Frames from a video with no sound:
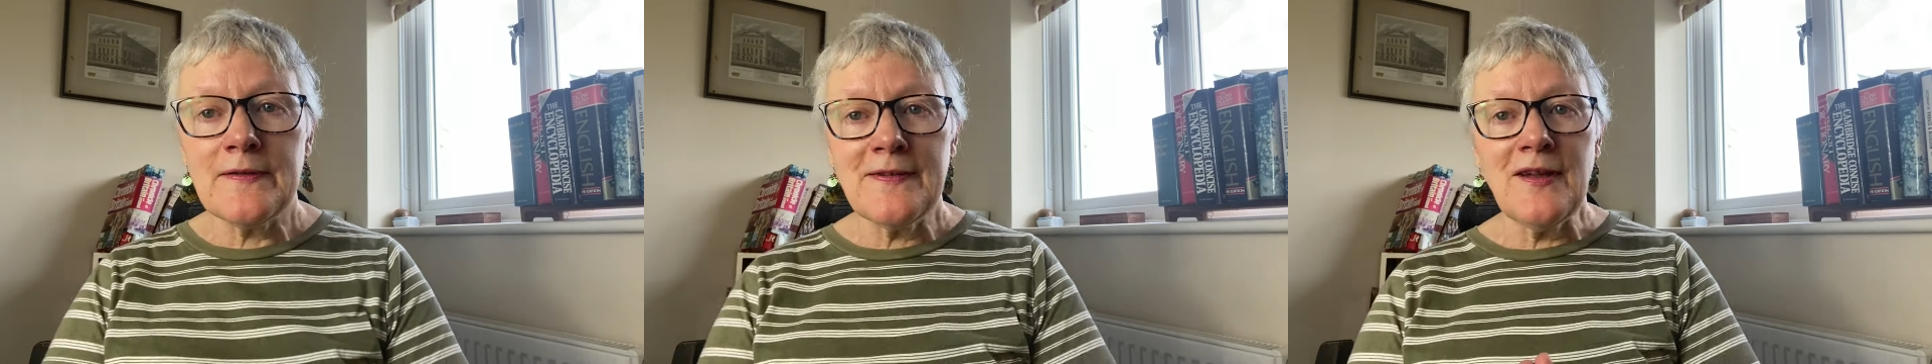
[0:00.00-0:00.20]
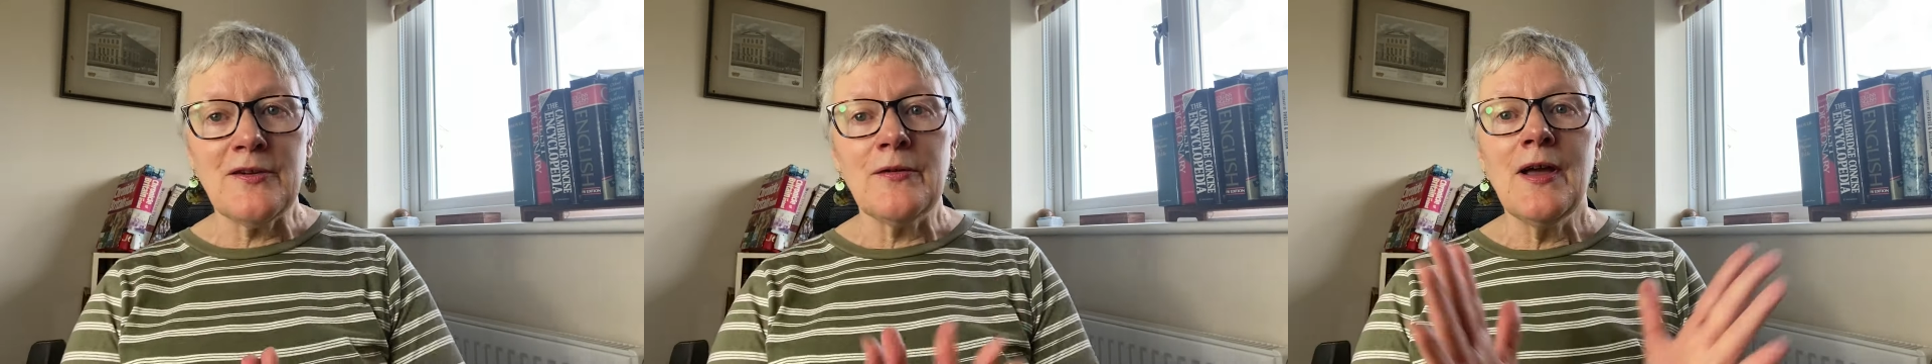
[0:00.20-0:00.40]

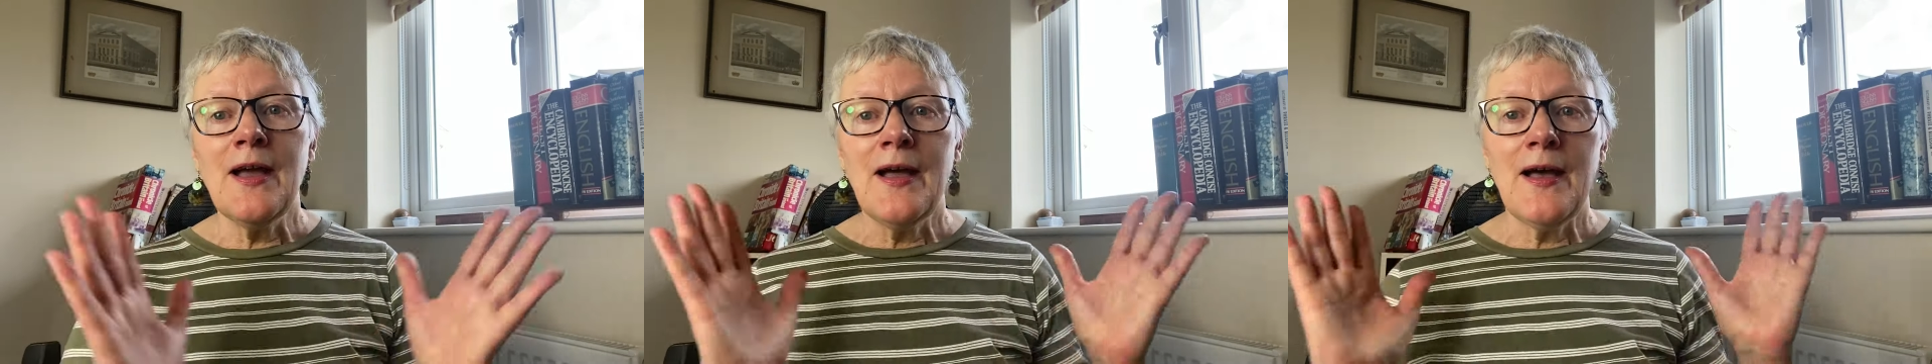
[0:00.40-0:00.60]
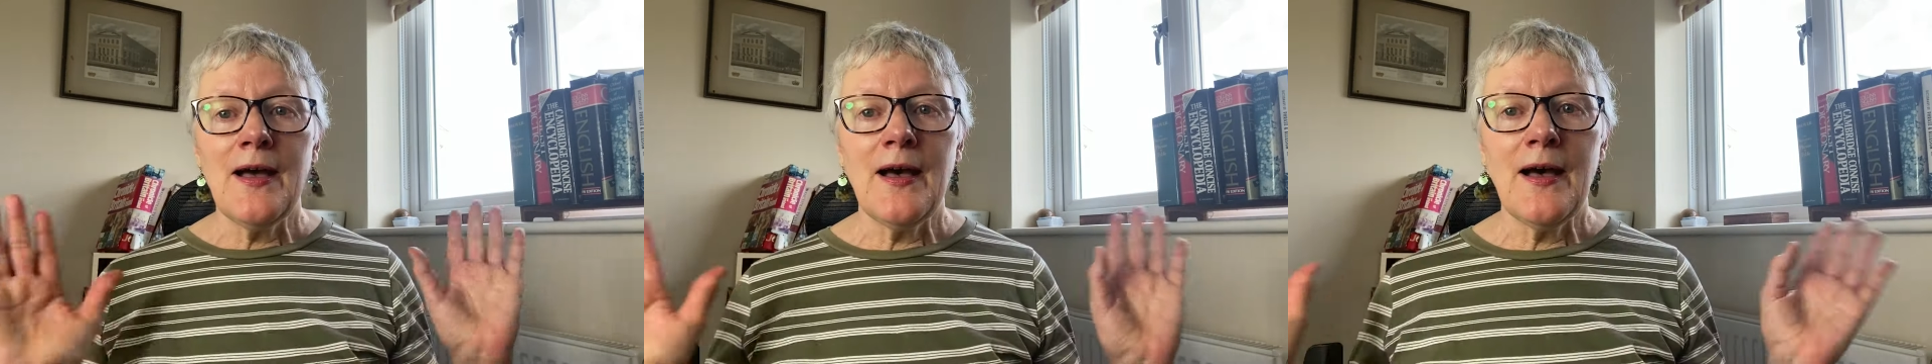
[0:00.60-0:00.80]
So
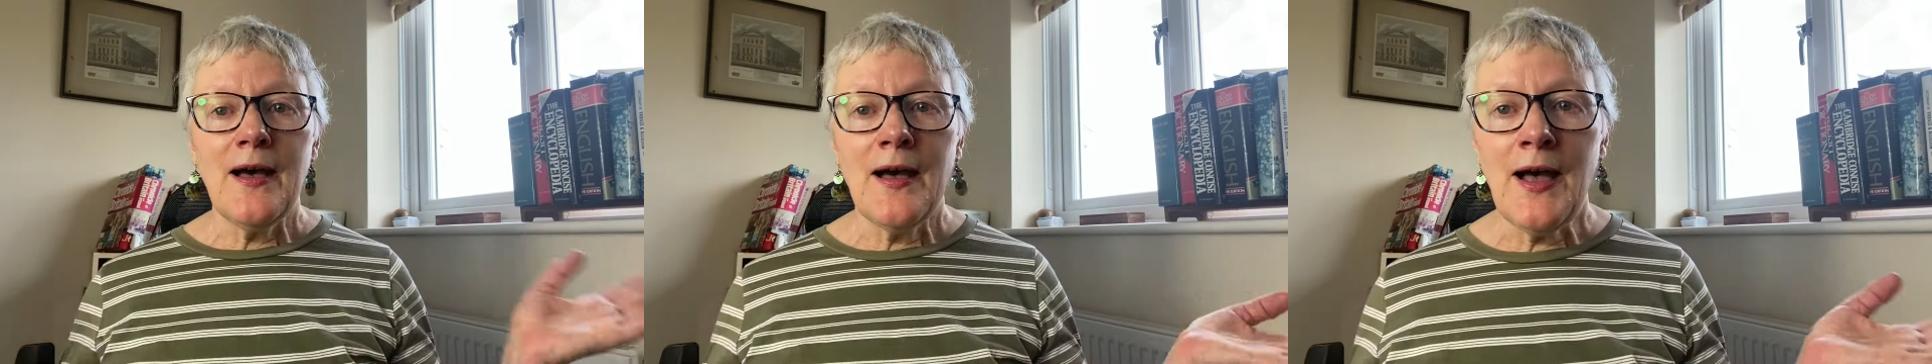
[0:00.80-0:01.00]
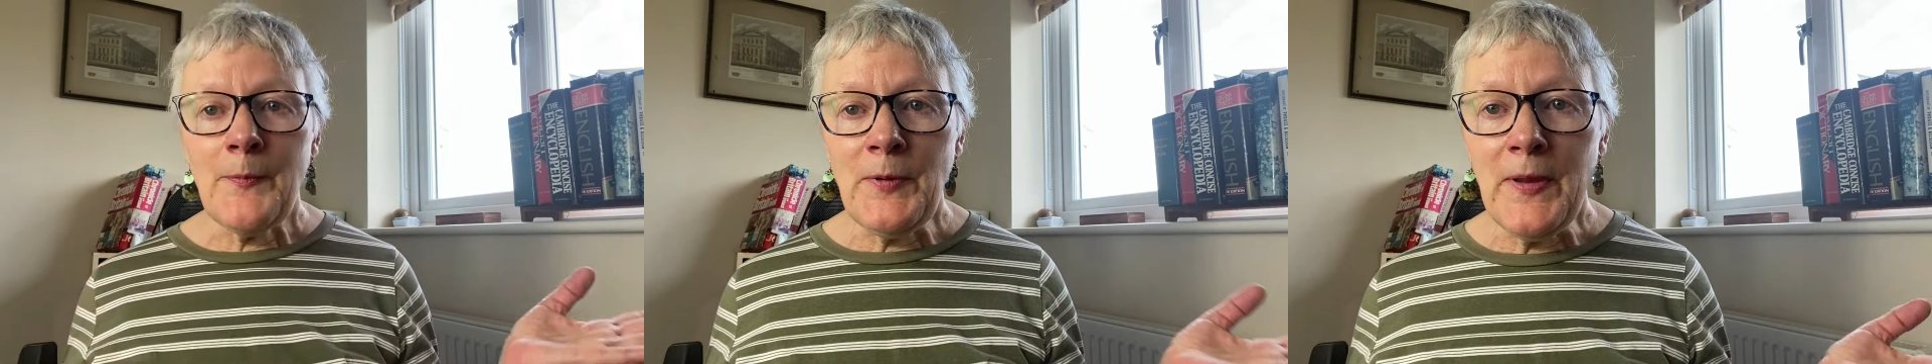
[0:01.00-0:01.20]

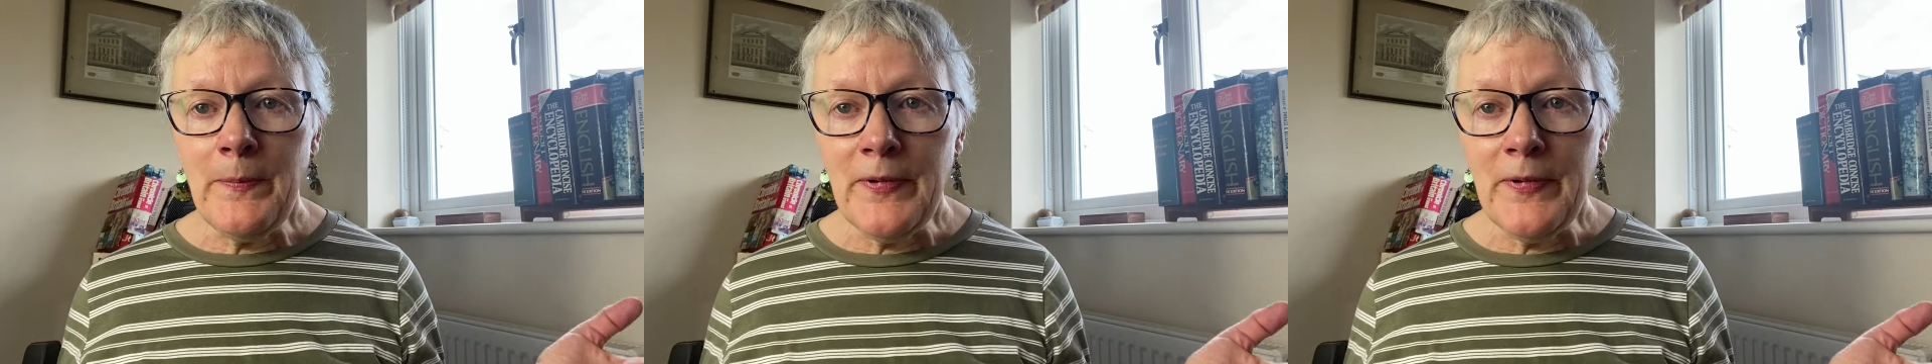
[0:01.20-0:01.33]
happy